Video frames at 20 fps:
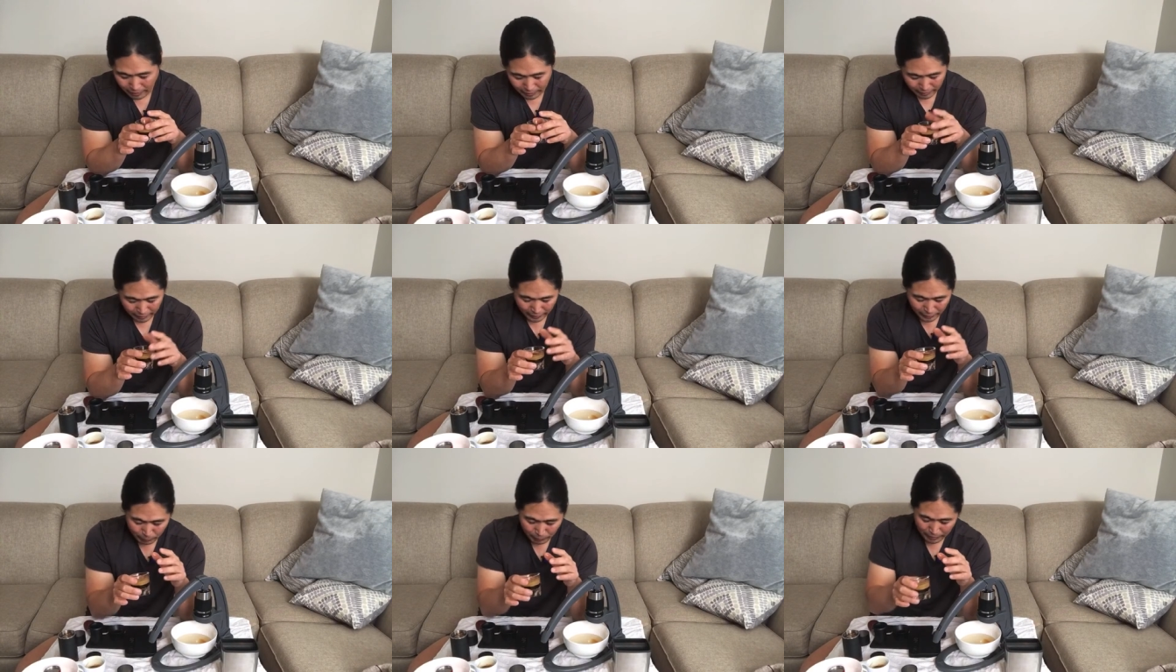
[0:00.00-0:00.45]

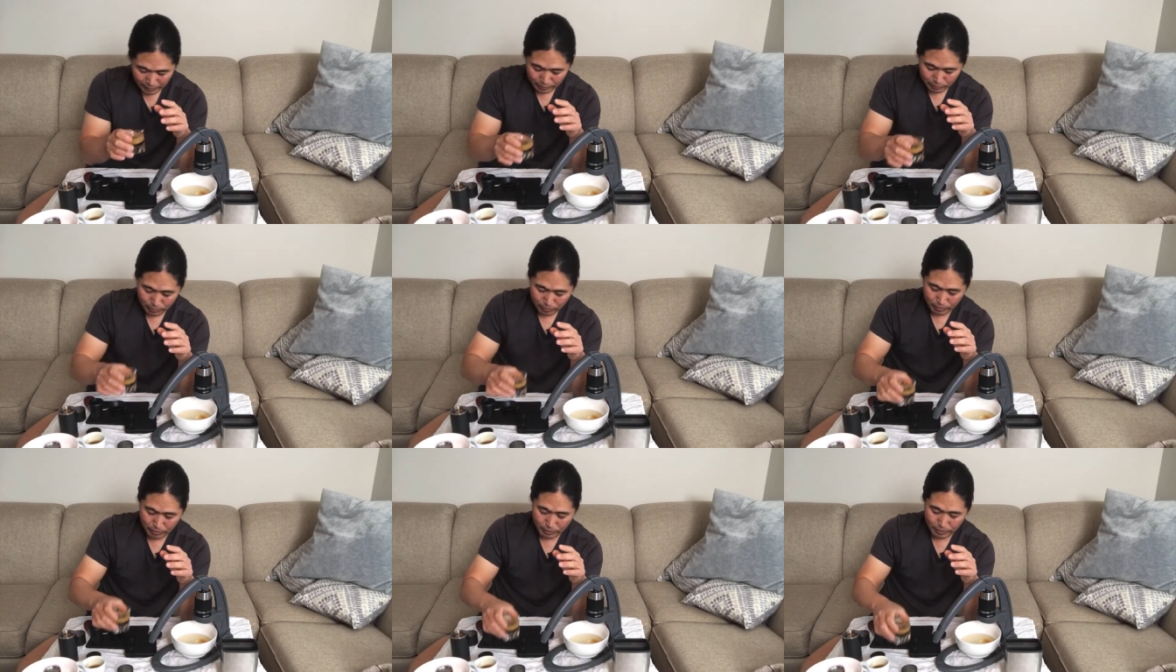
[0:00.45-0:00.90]
Anyway,
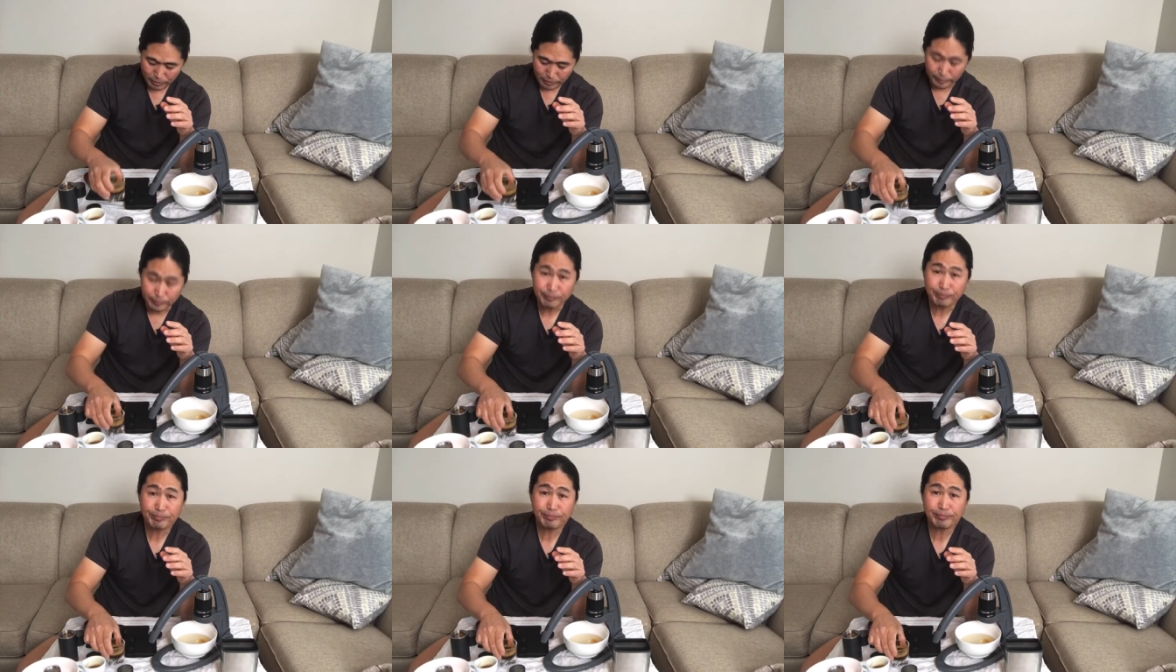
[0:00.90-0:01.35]
so
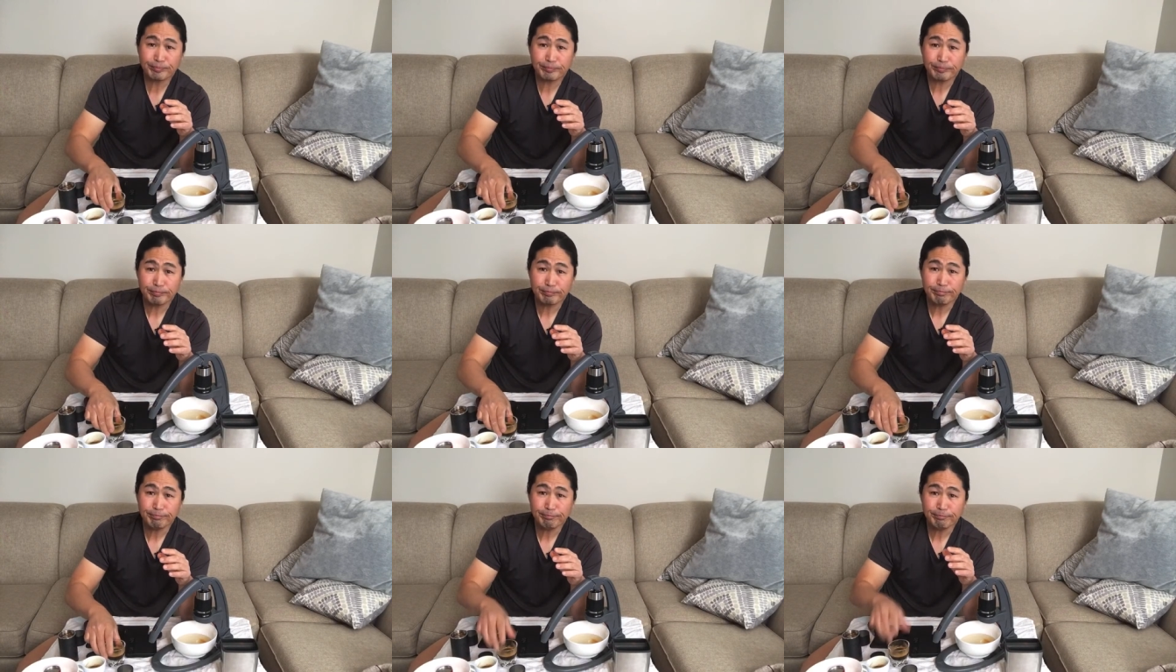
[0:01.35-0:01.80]

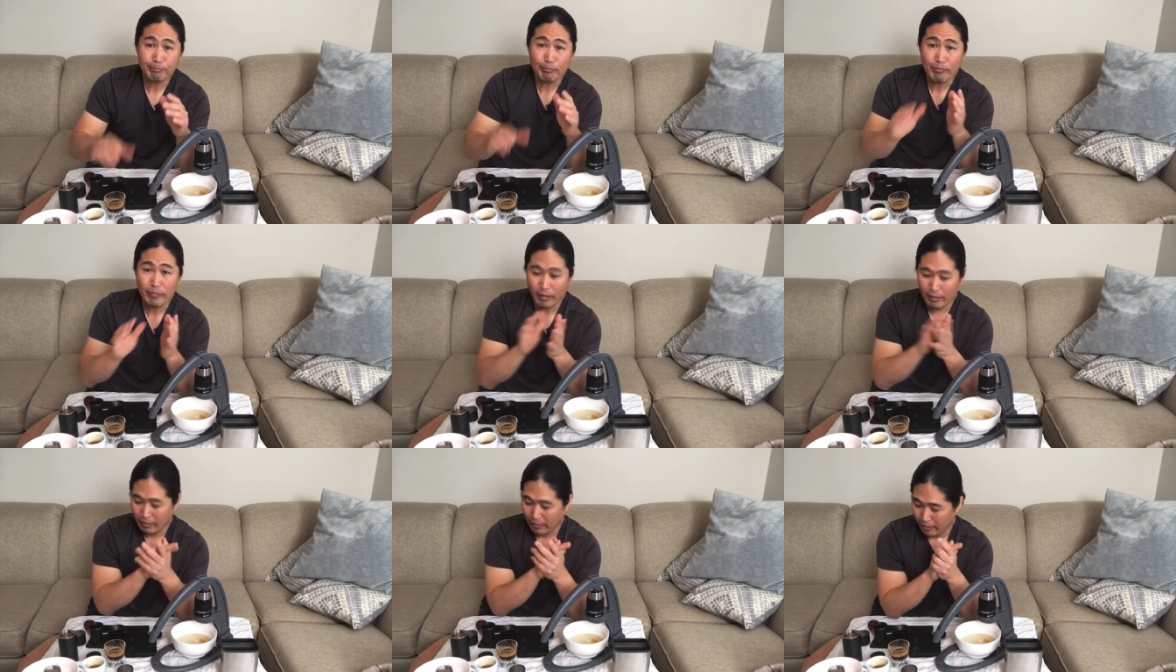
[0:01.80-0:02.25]

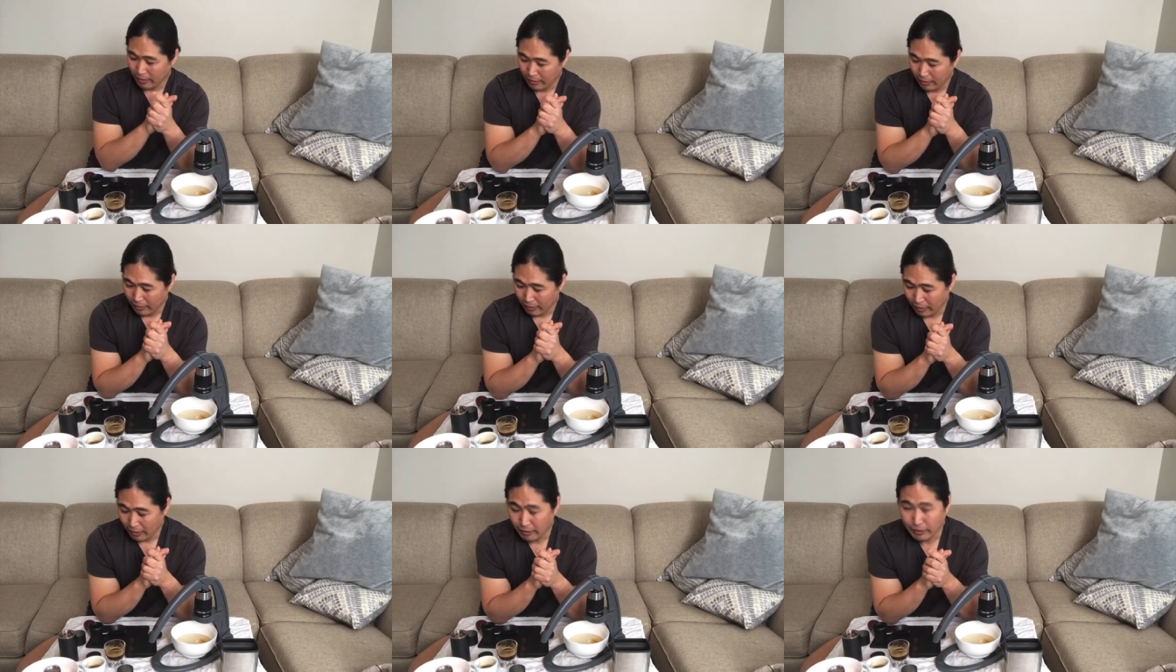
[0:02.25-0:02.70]

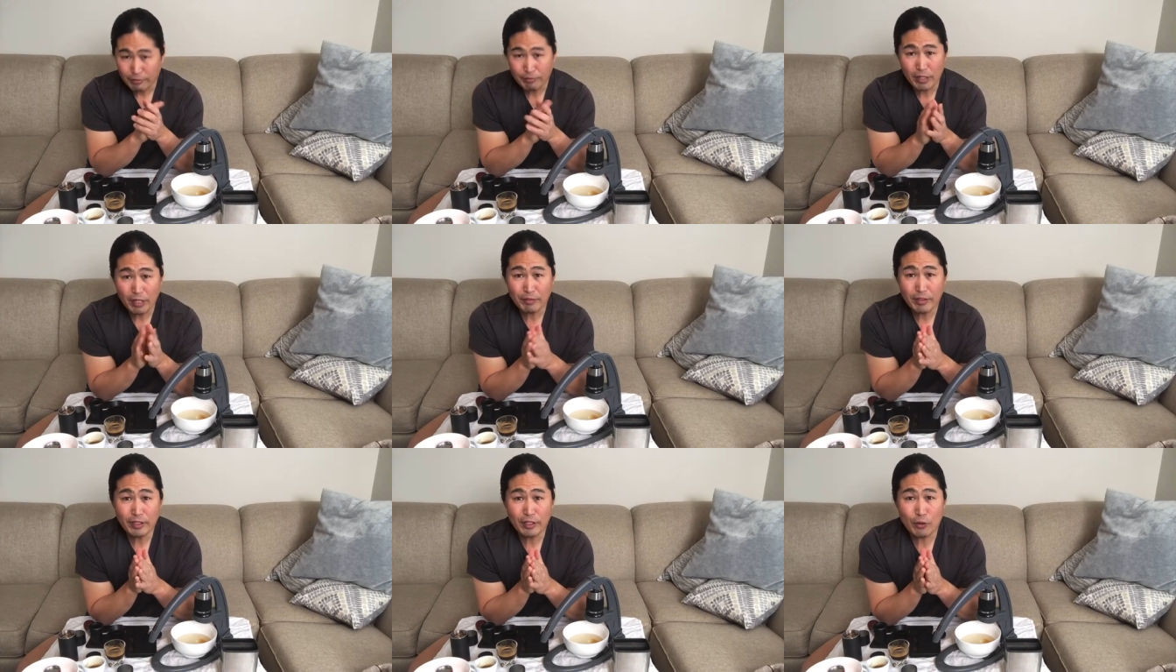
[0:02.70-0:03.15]
uh, if you
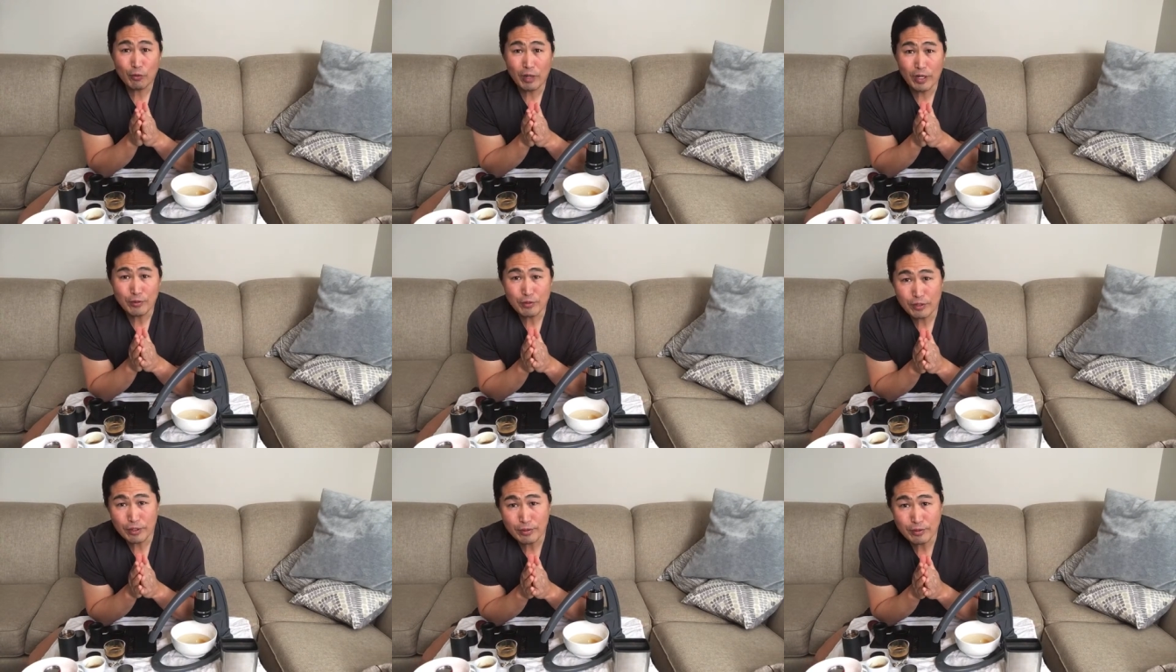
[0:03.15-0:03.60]
have any
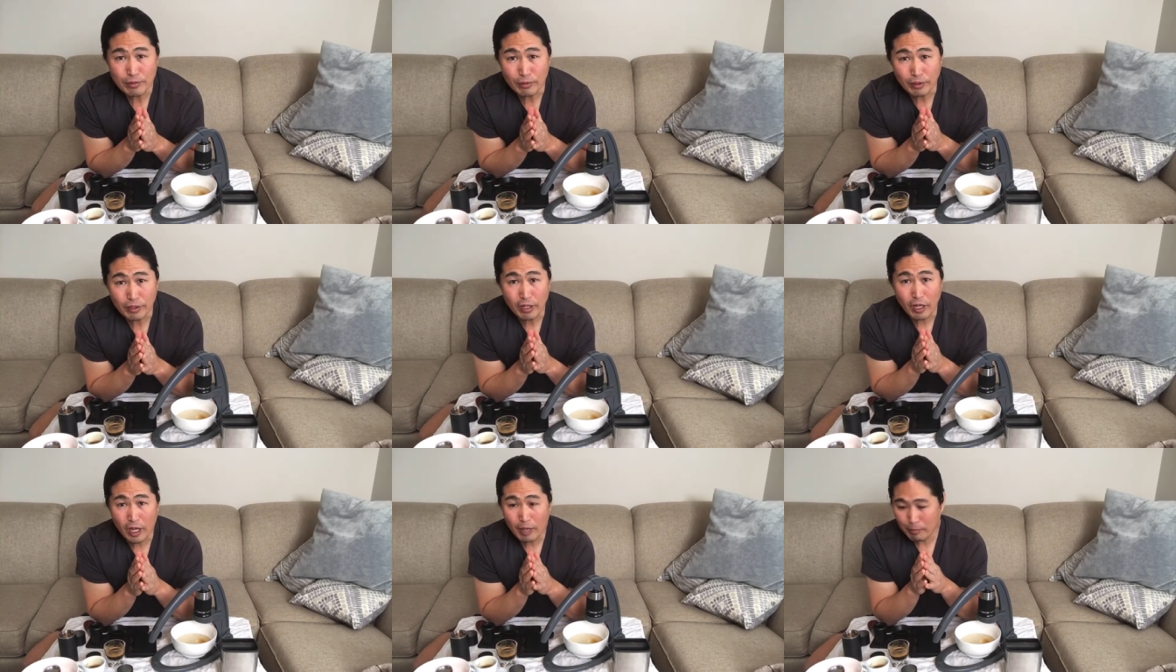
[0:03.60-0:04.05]
questions or
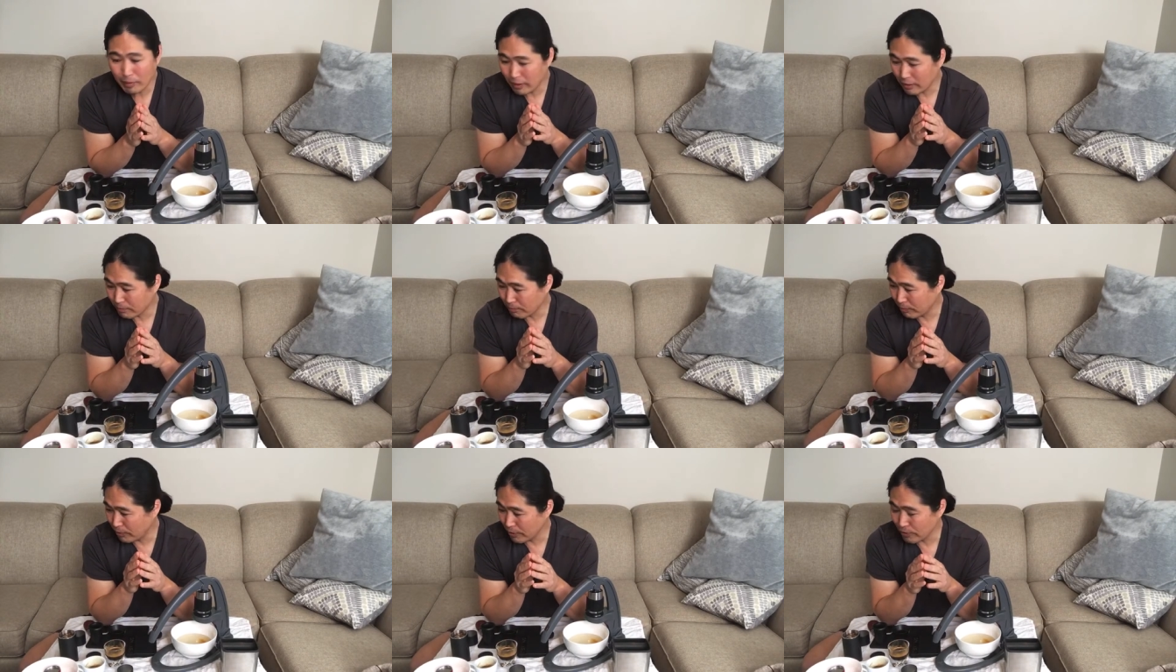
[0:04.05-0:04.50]

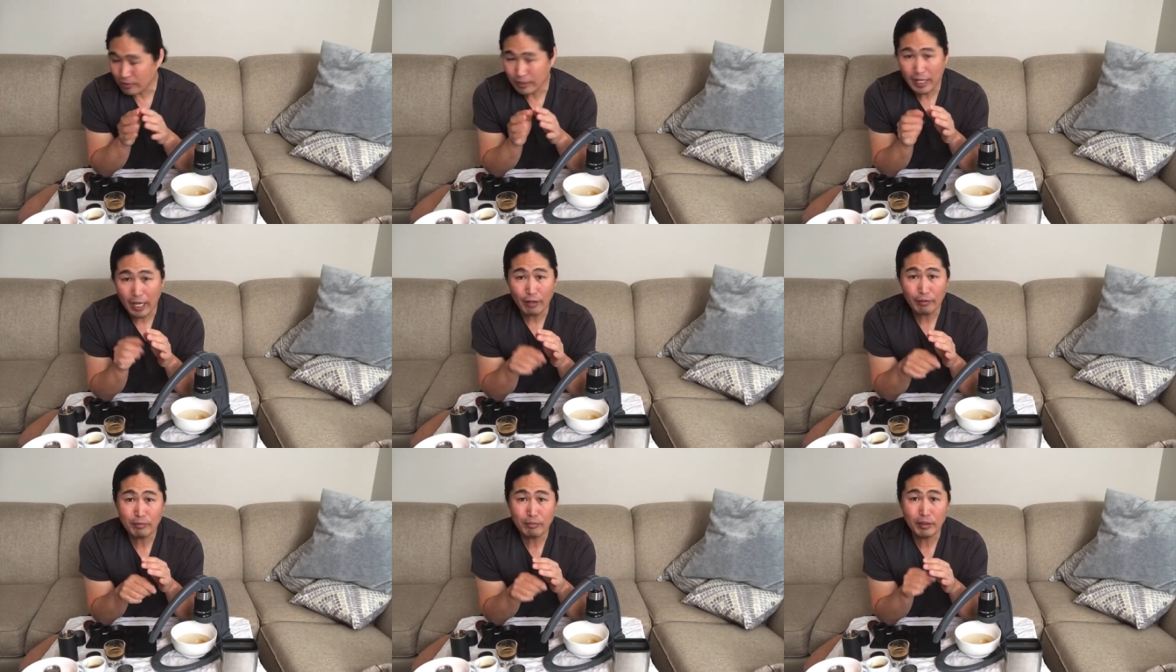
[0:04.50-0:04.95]
comment, put it
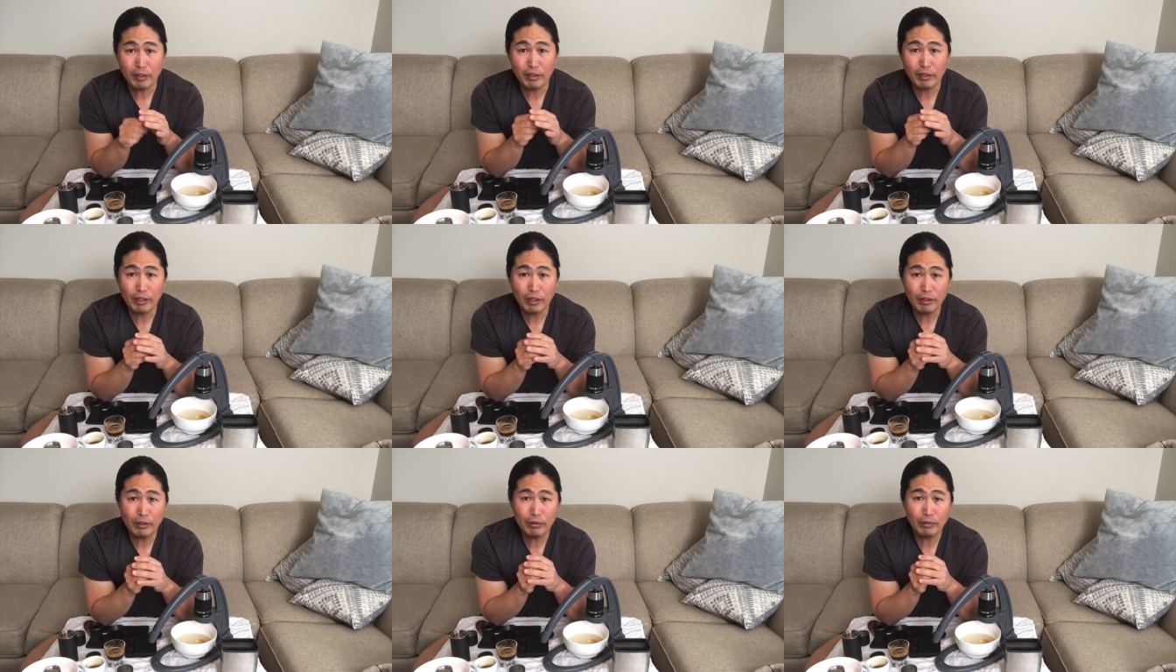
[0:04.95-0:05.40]
down
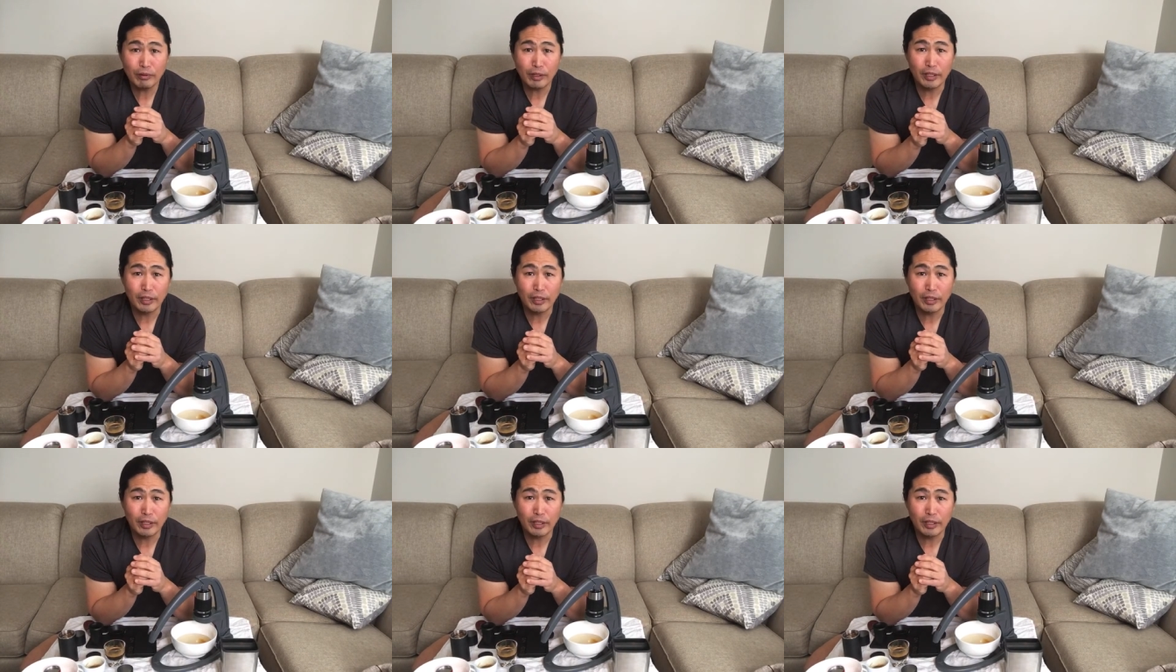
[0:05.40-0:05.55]
below,